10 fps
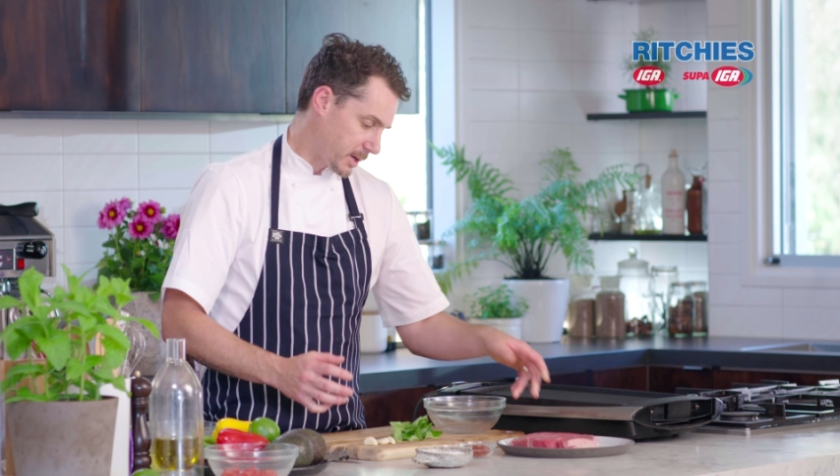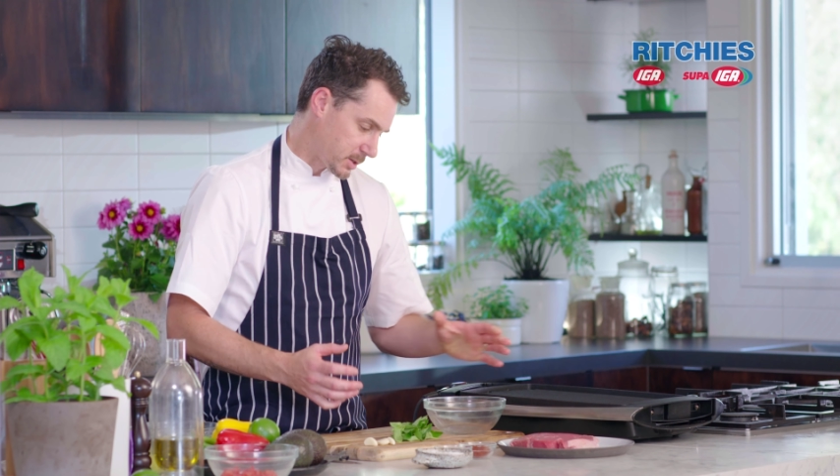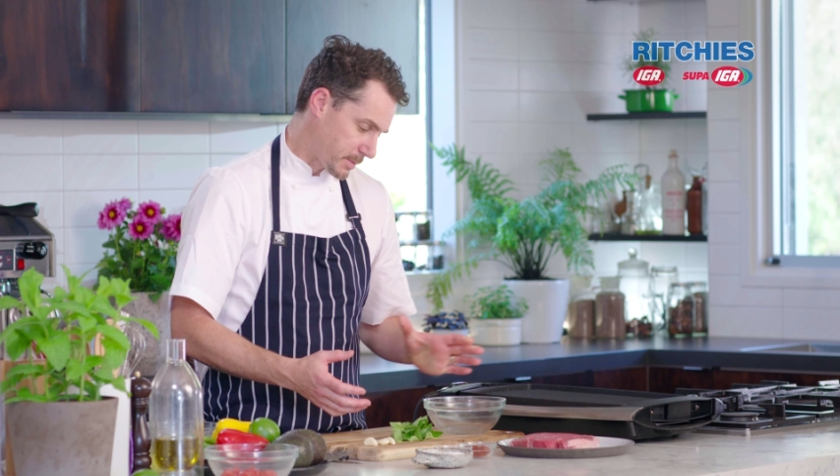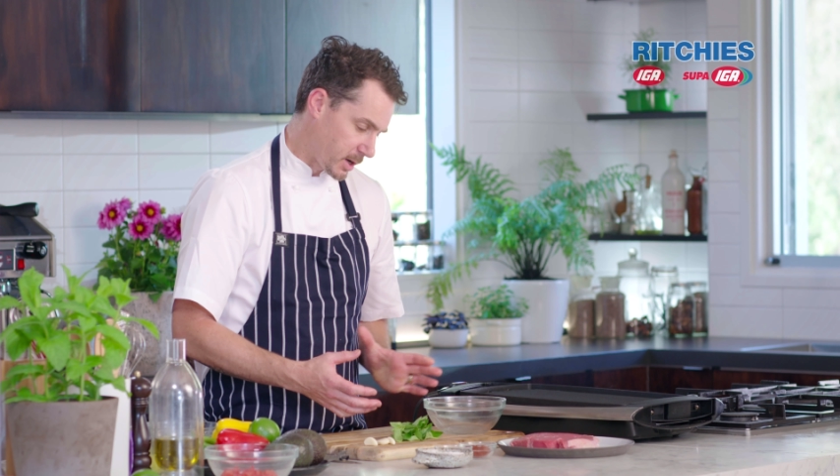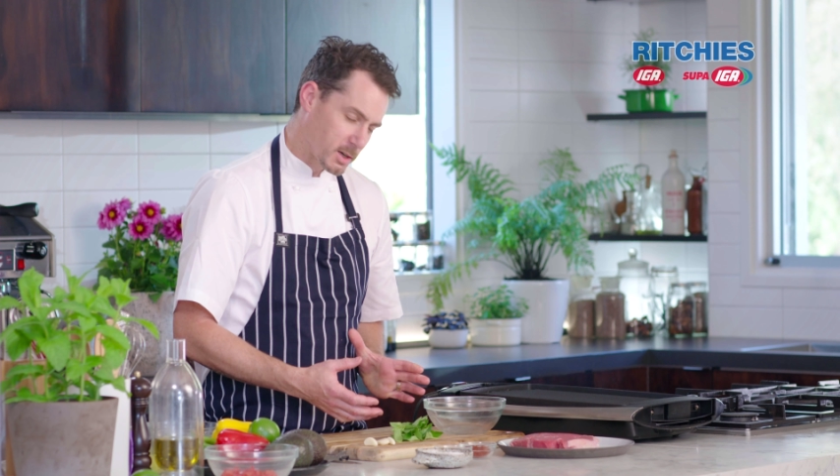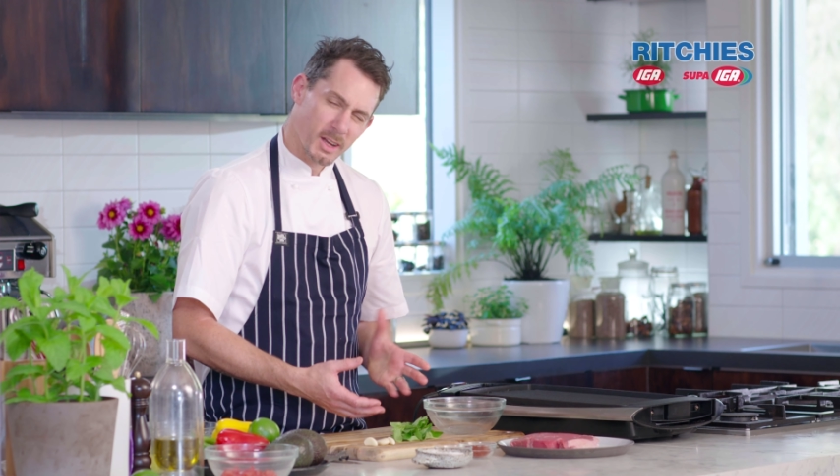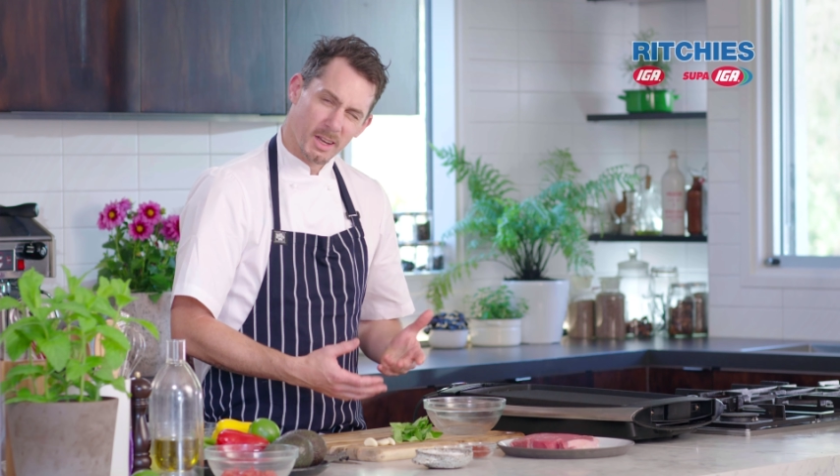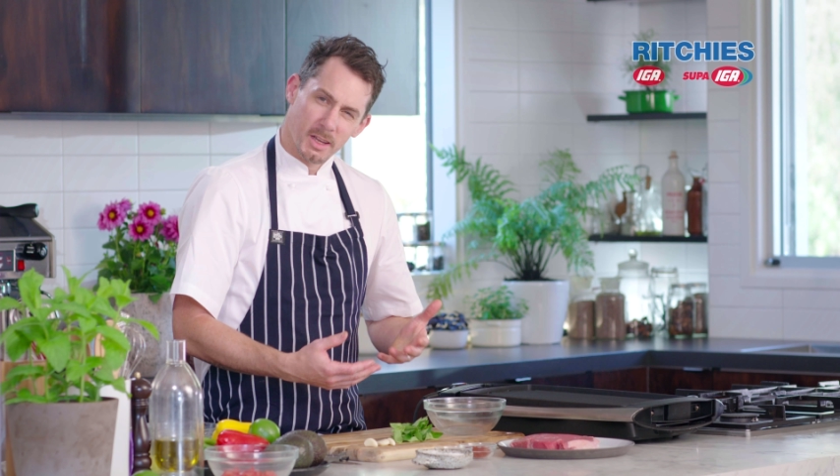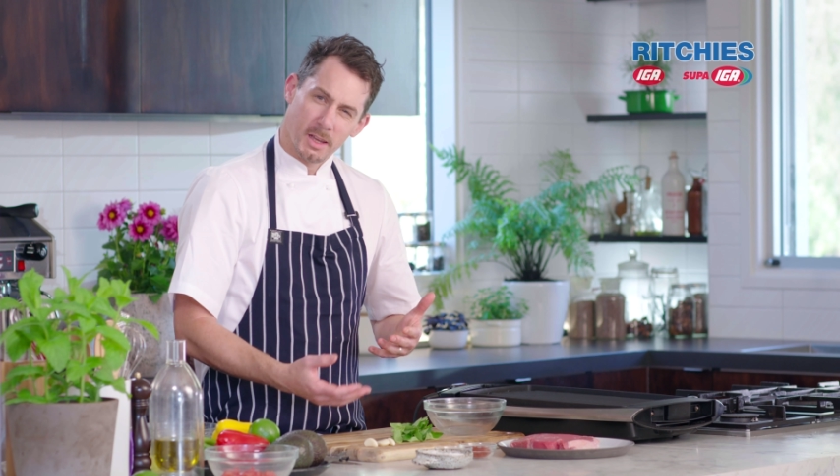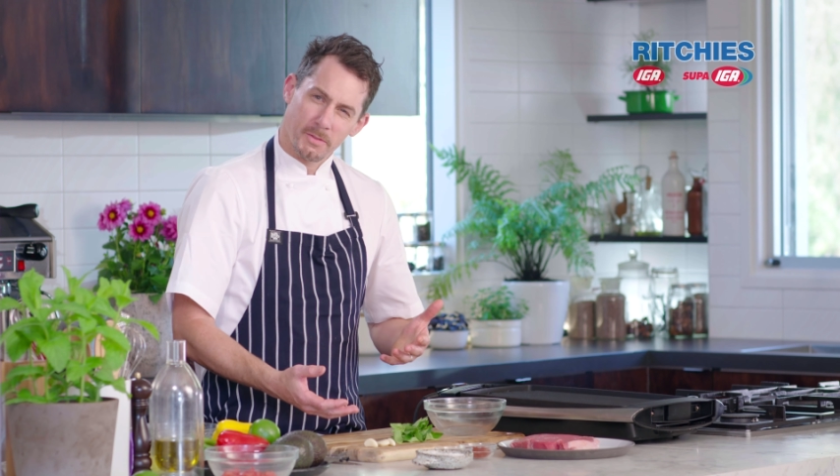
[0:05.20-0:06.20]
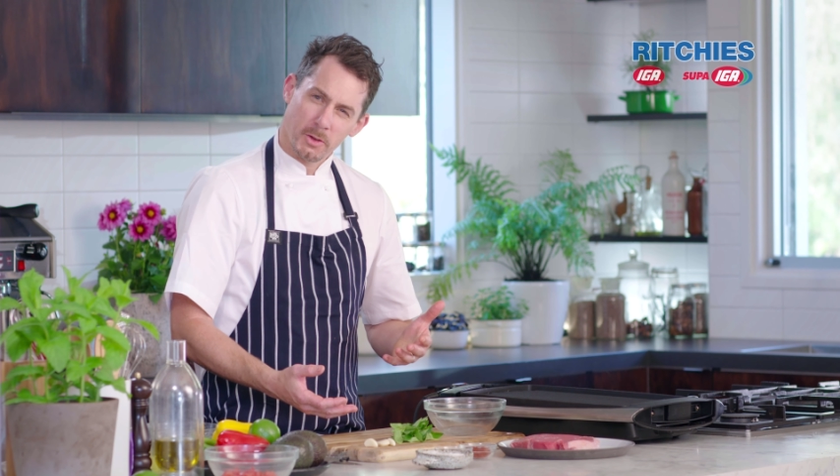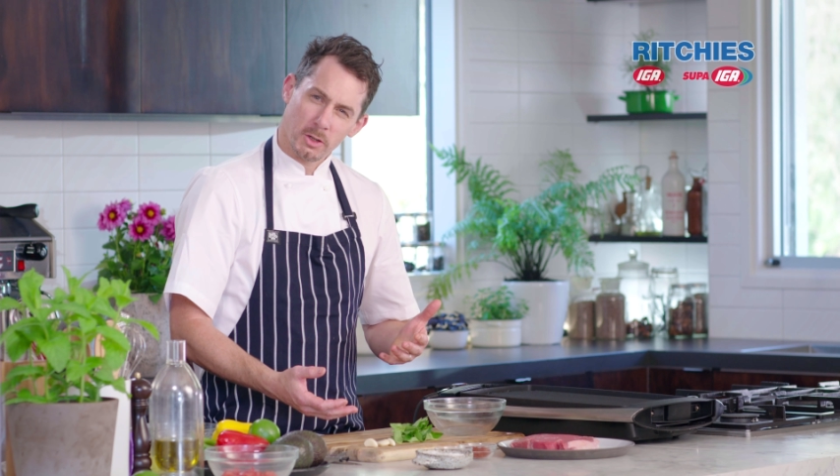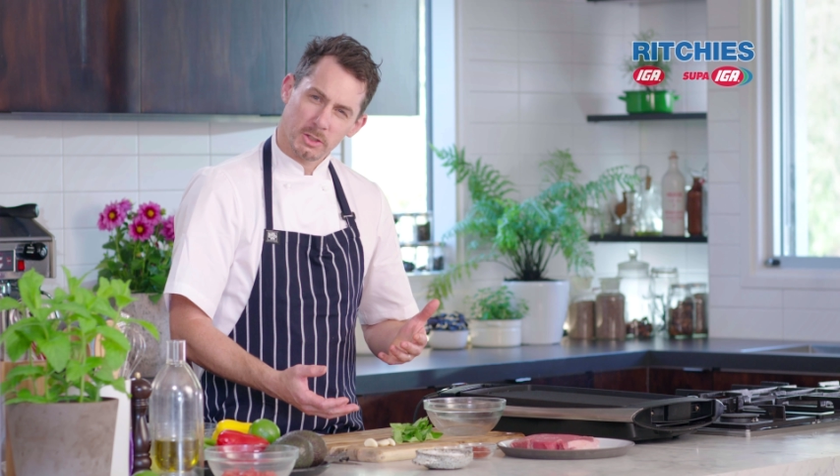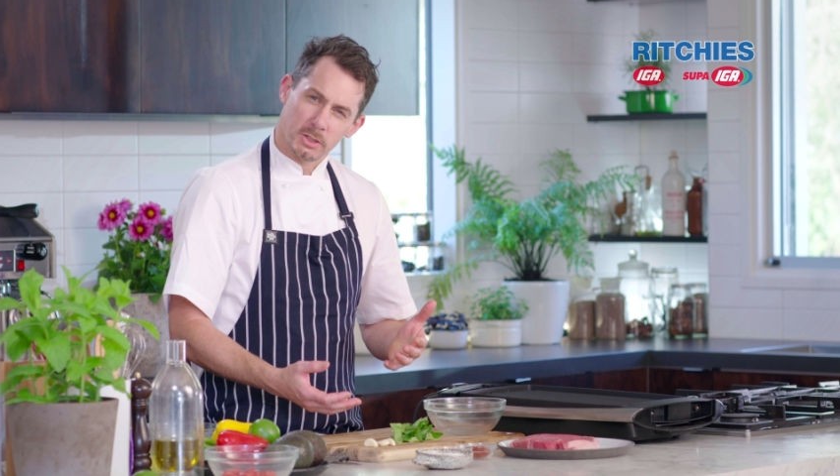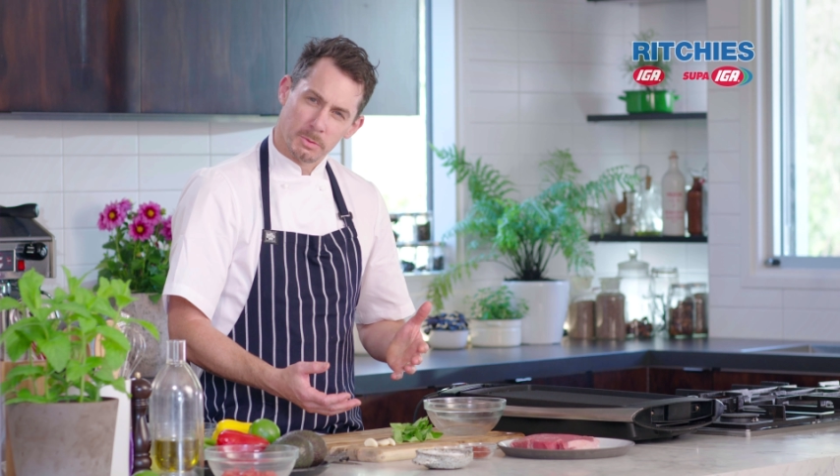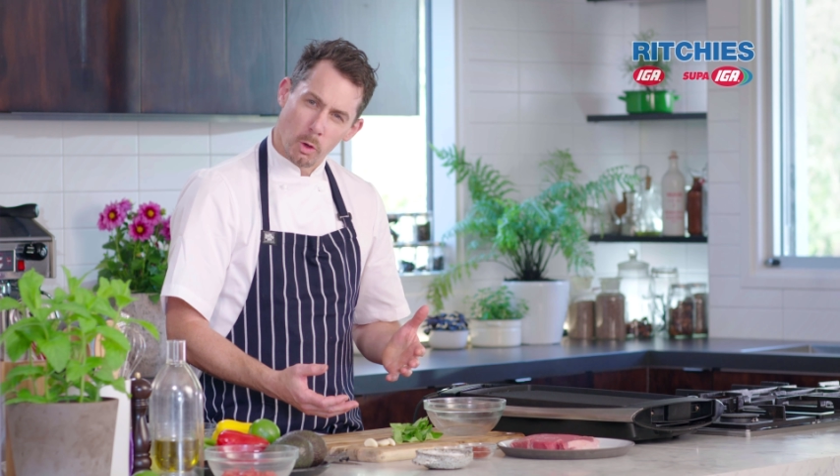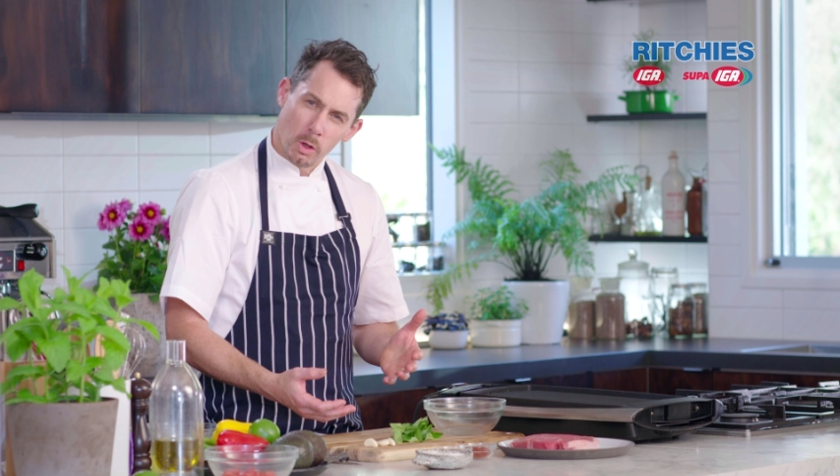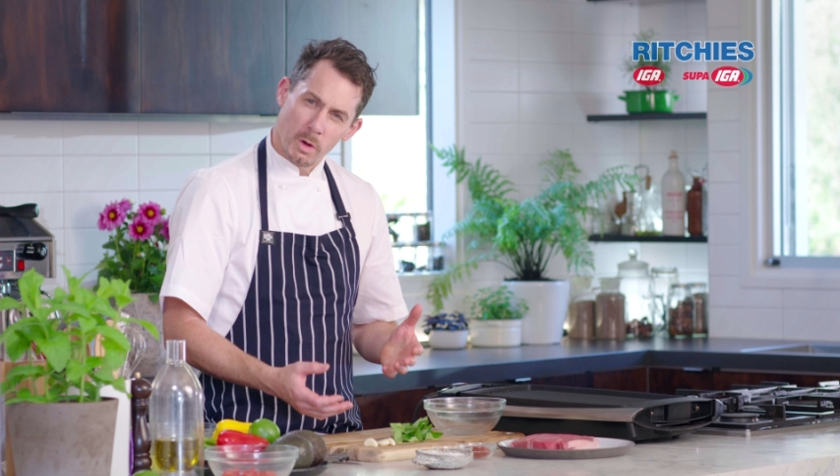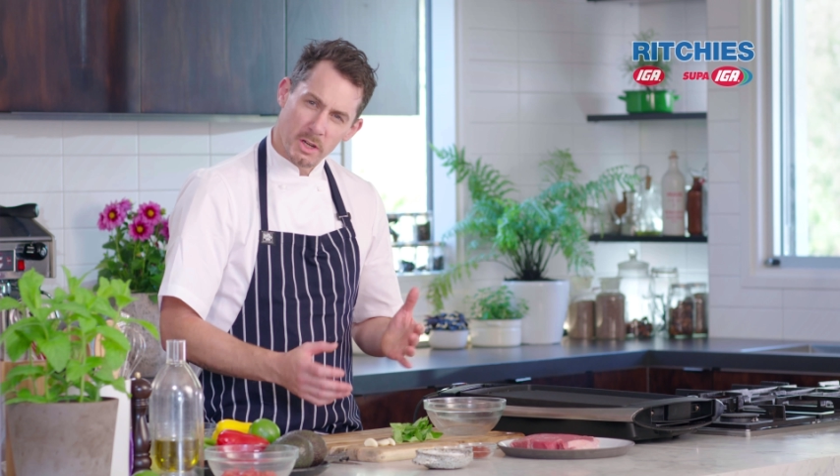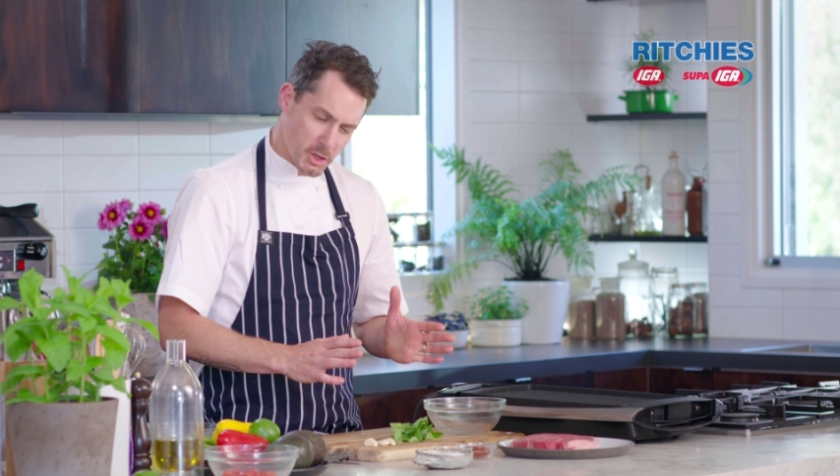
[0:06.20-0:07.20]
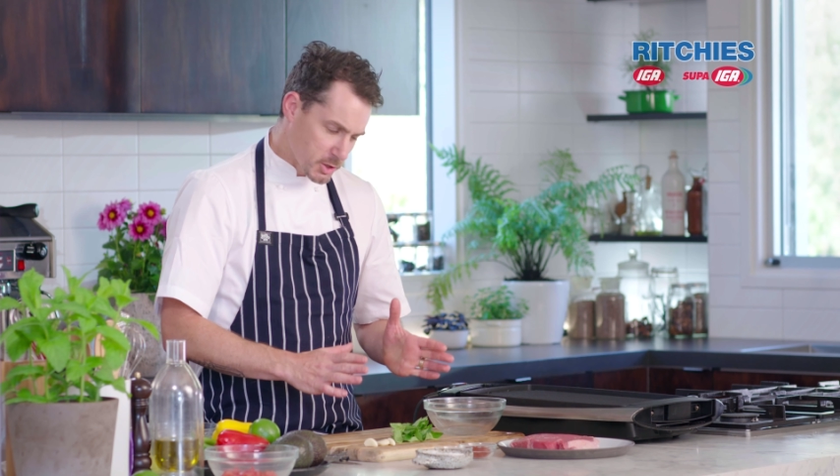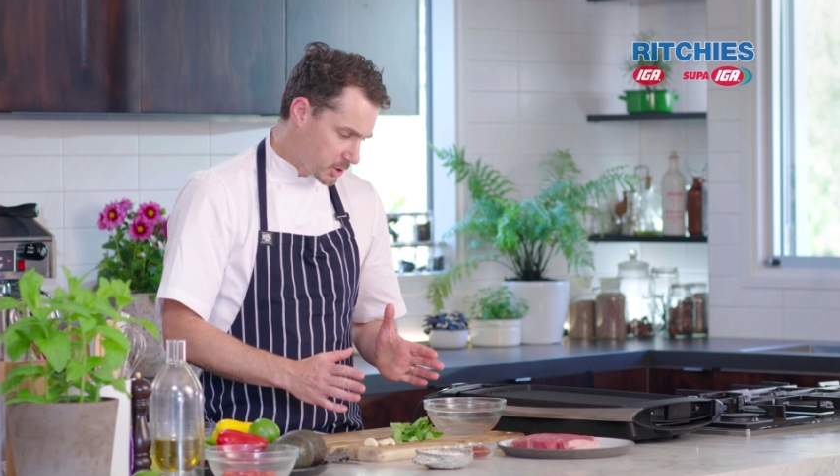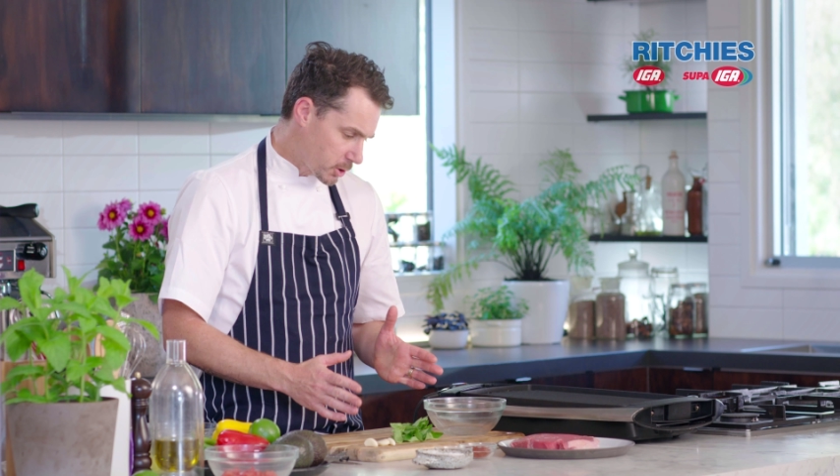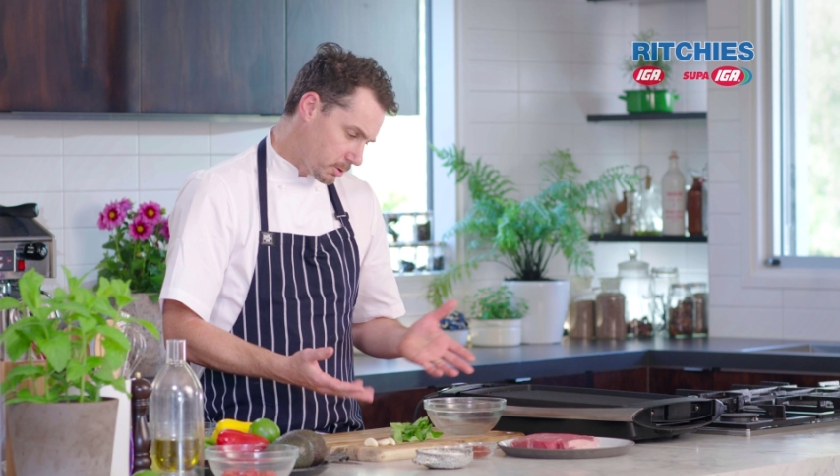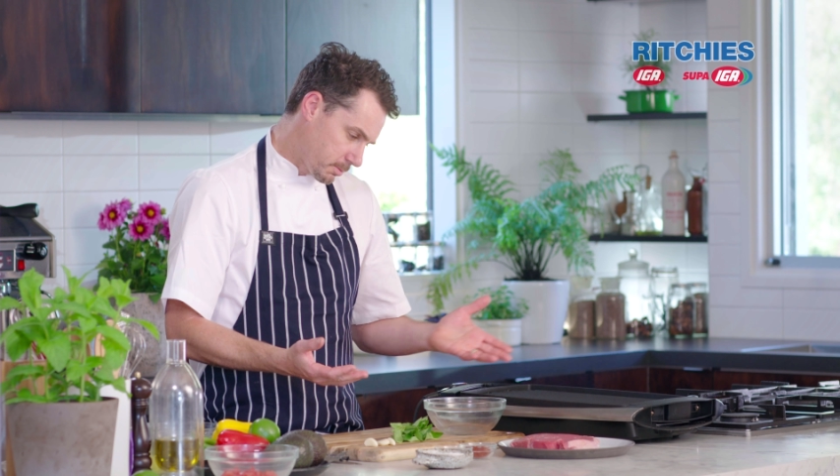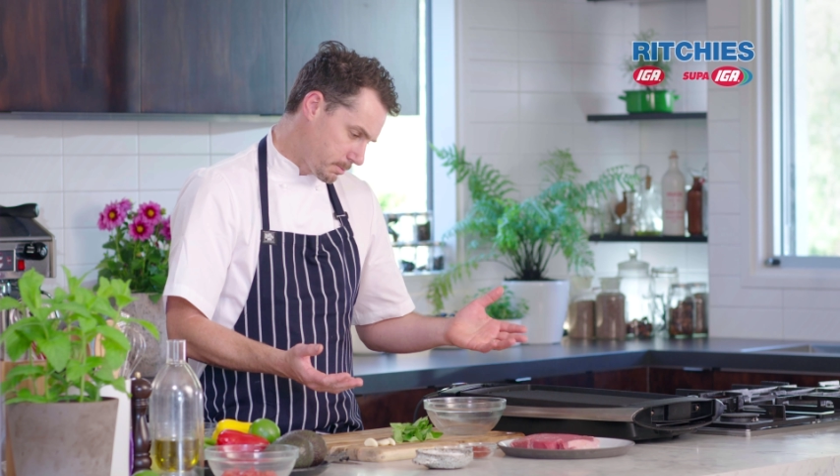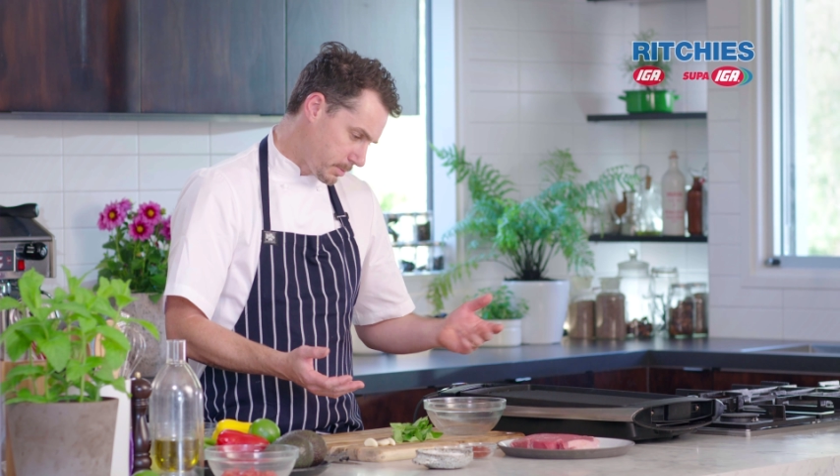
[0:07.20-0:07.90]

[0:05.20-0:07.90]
piece of meat. If you've got smaller ones, use 2.